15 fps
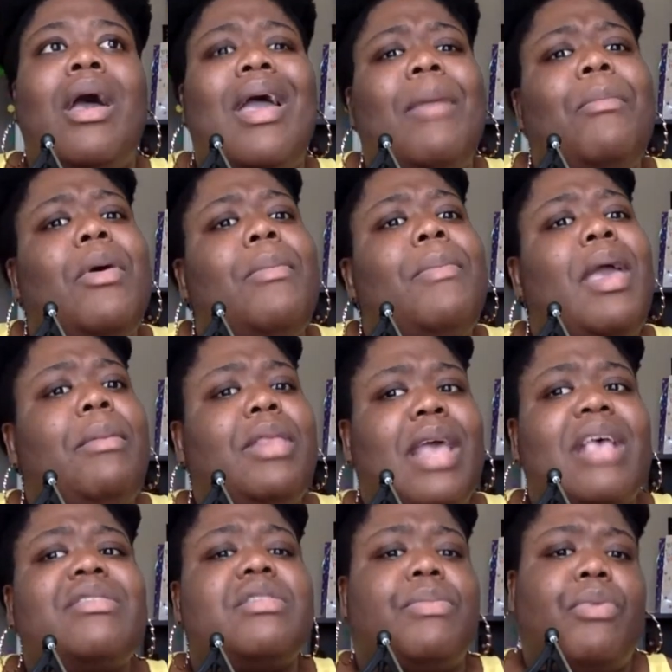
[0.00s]
And but maybe
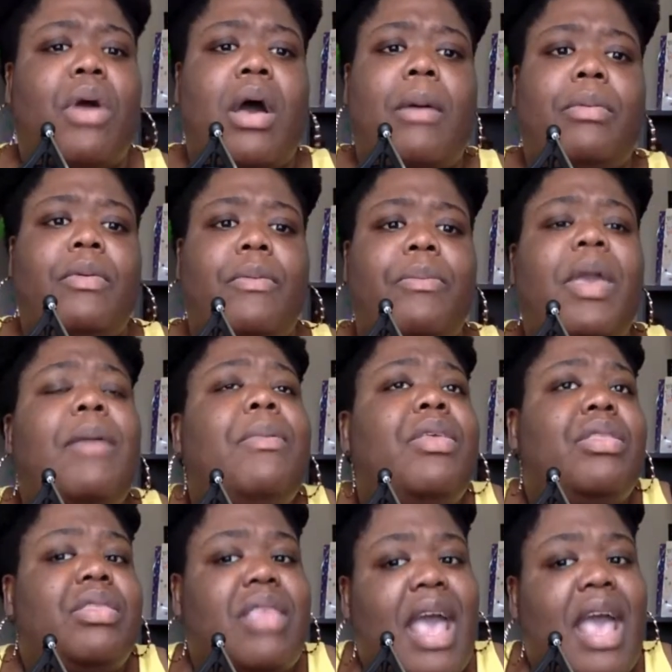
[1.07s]
that's the problem. Maybe